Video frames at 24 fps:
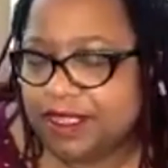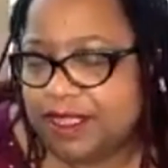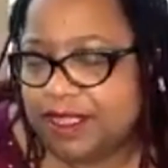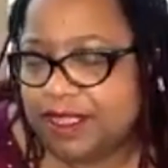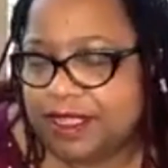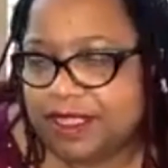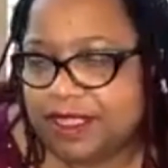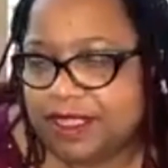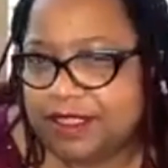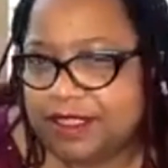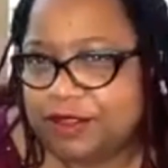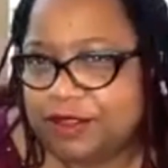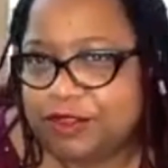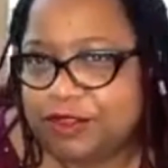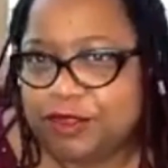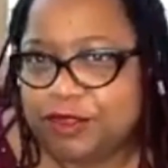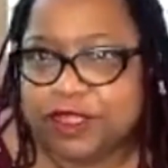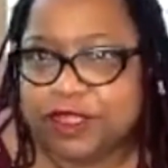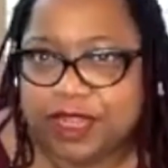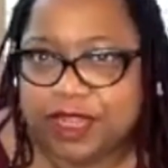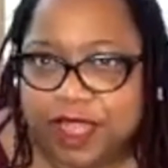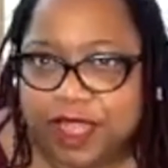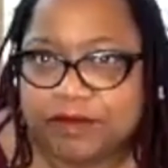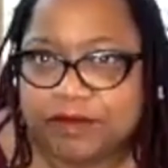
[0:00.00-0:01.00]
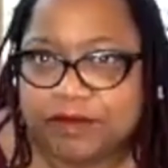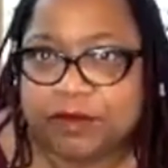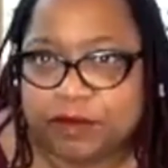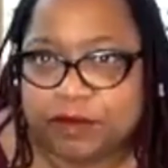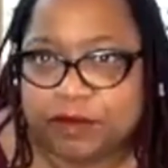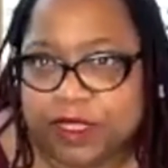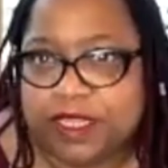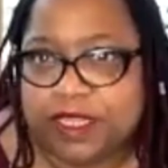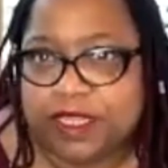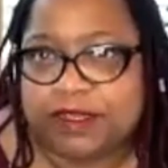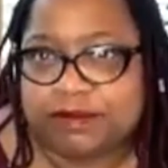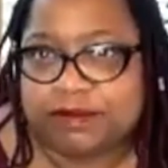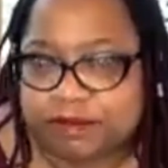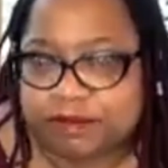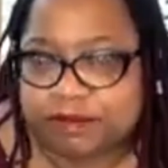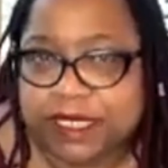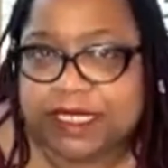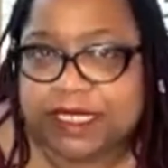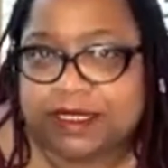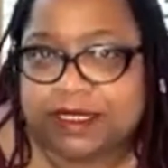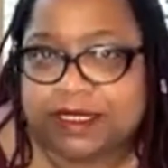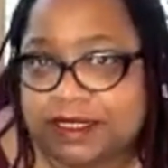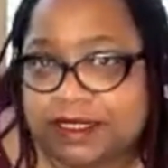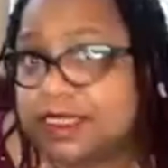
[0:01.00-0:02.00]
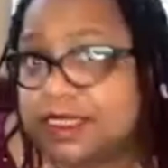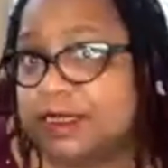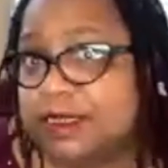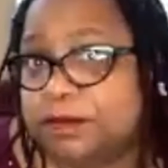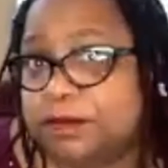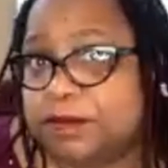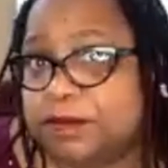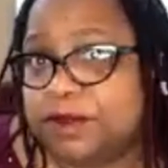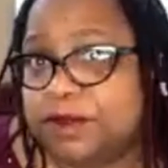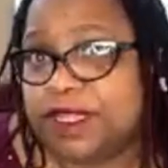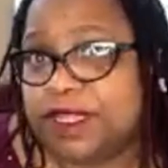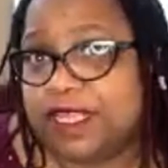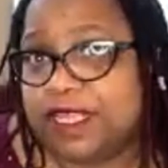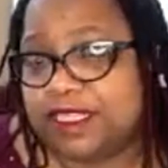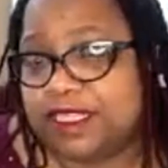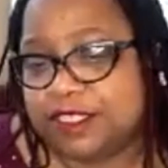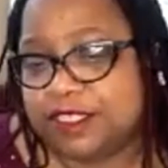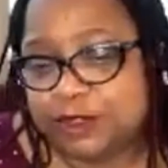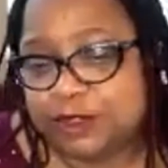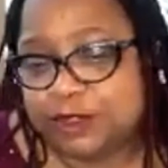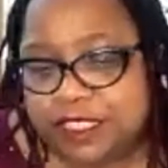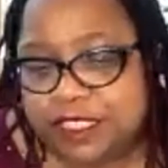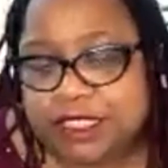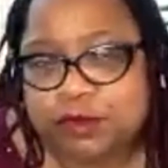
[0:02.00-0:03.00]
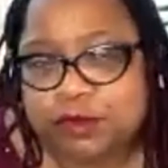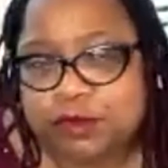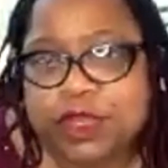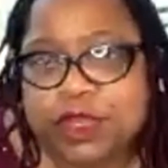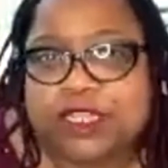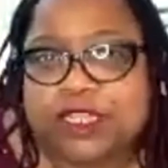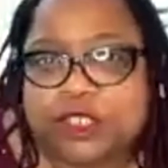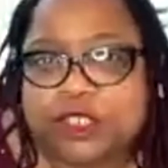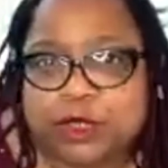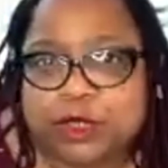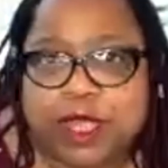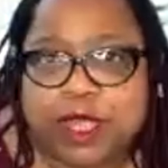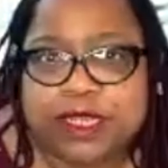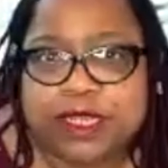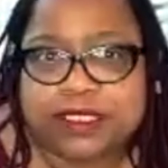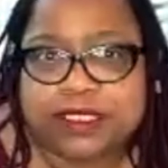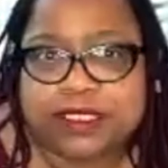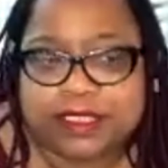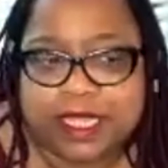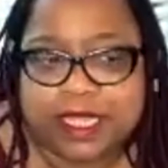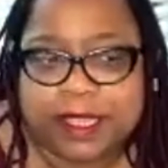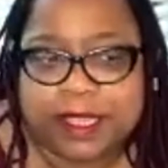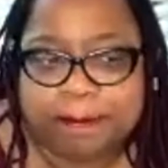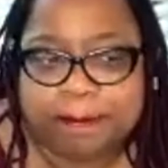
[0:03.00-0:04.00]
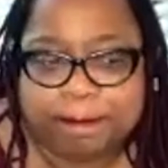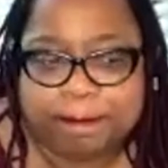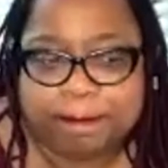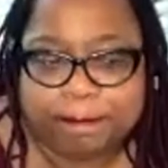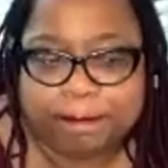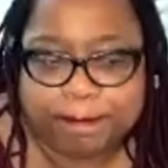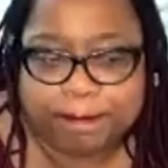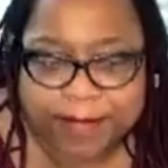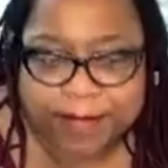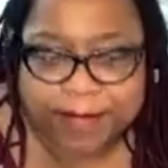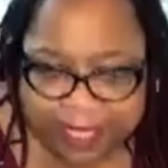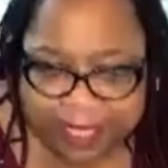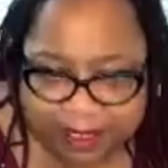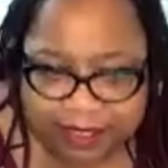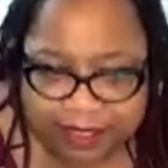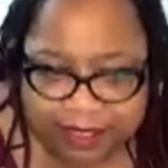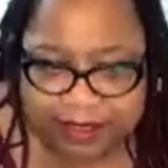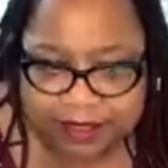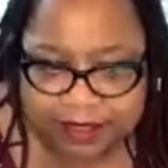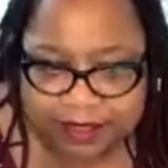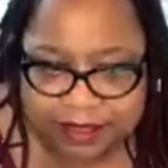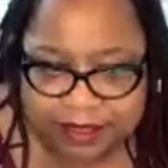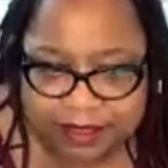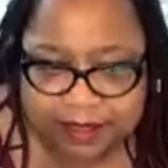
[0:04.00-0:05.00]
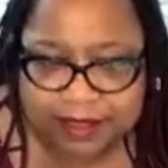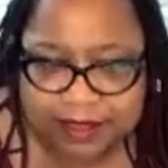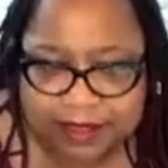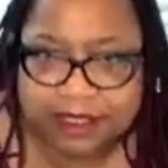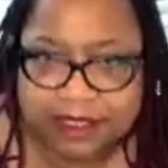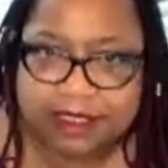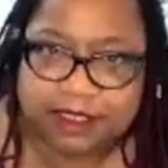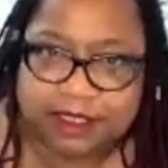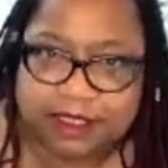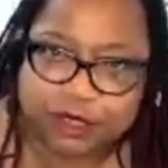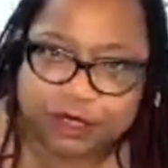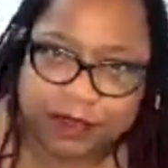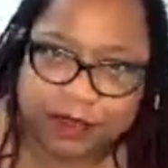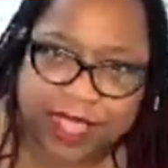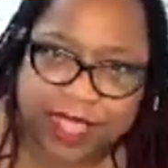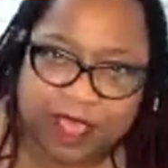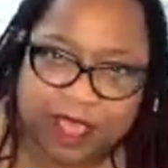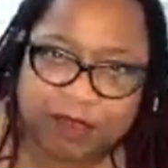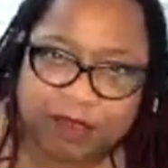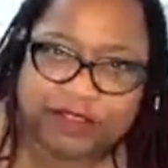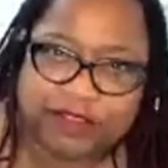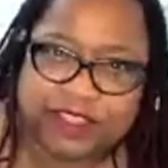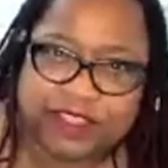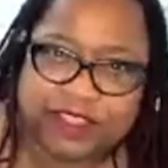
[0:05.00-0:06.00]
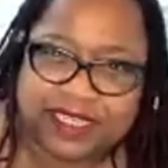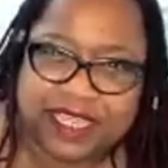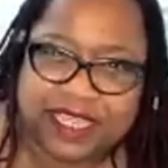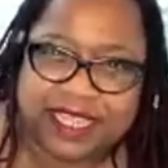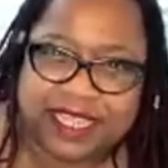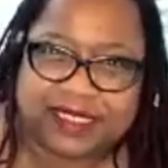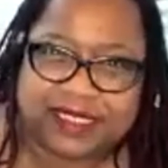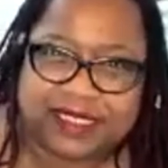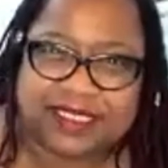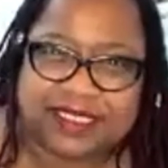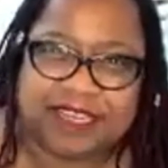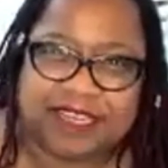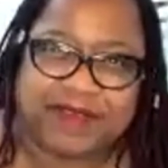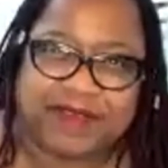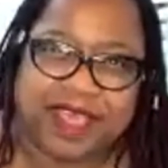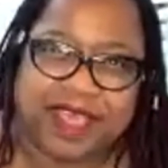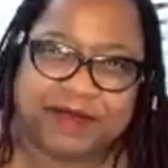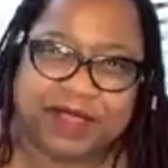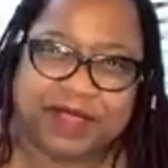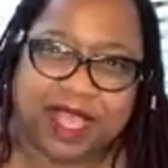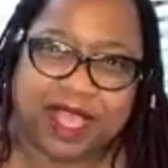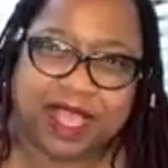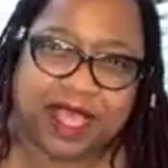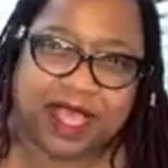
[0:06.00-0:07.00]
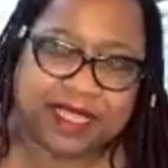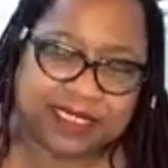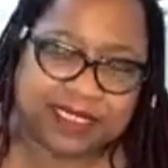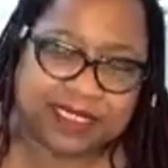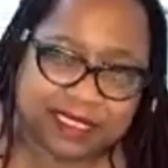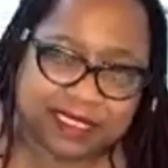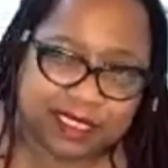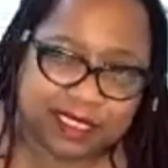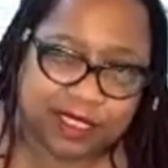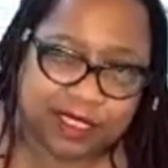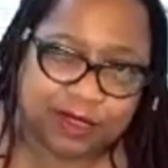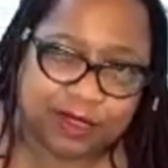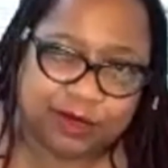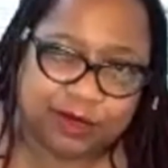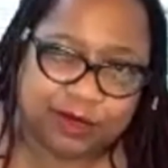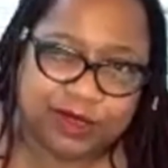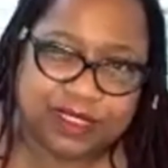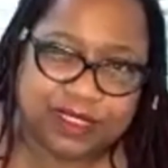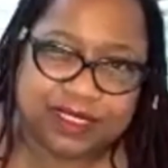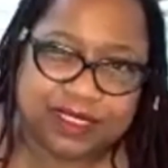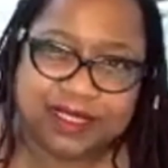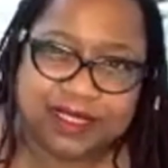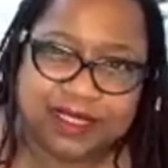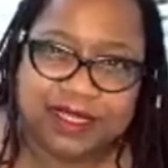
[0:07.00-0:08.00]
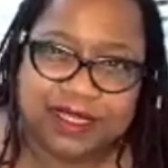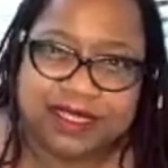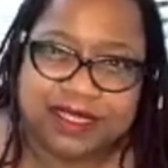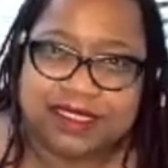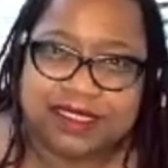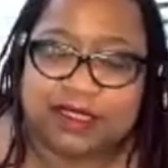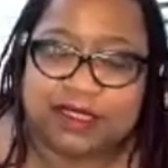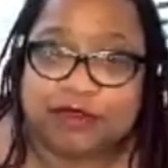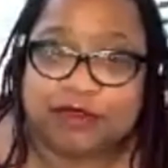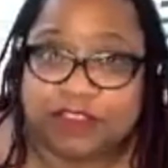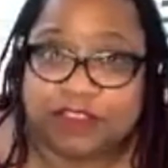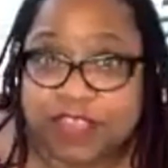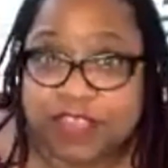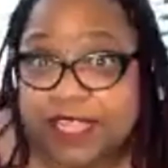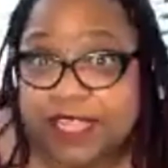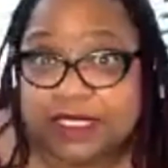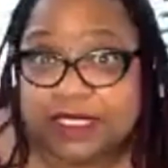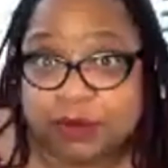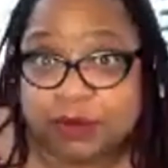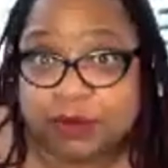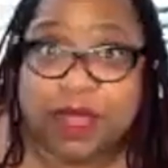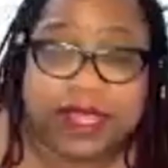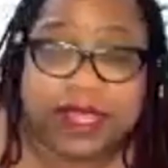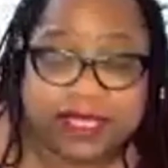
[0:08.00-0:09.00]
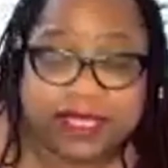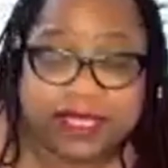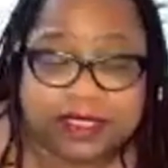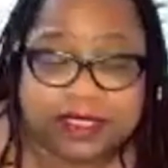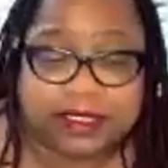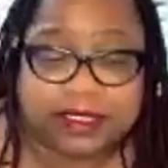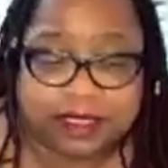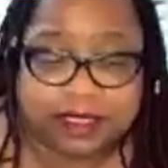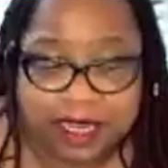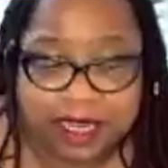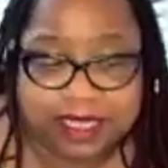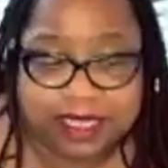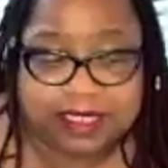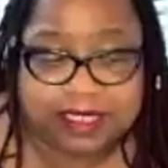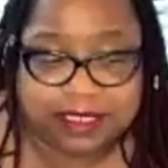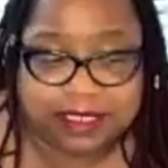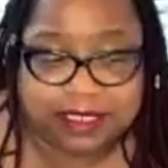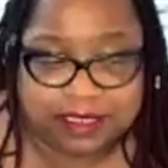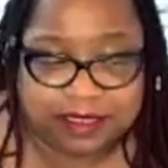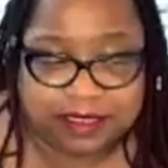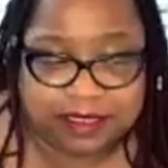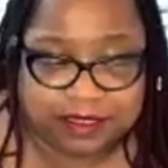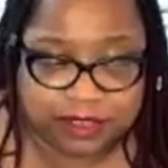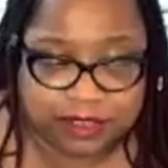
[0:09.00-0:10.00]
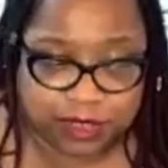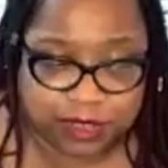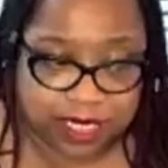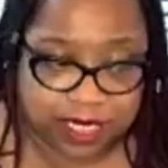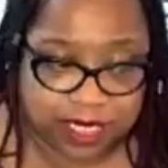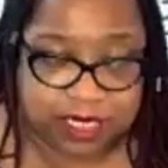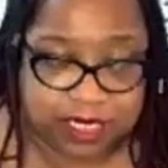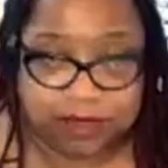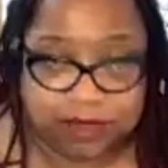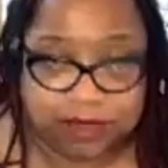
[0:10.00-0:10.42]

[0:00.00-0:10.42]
you could have a really big dip. You just want to try to stay balanced throughout the day instead of having highs and lows. So that's why it's a good idea to try to